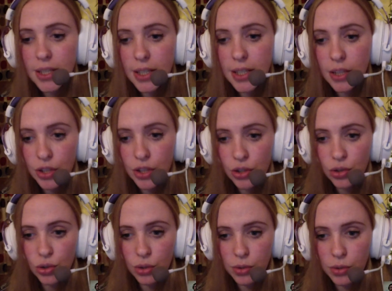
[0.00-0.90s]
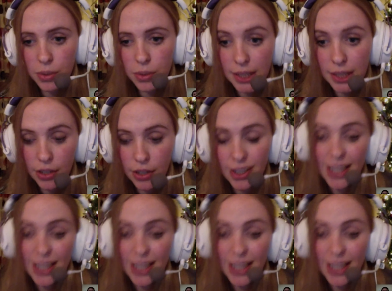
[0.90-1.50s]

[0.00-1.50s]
the original Stormtrooper leader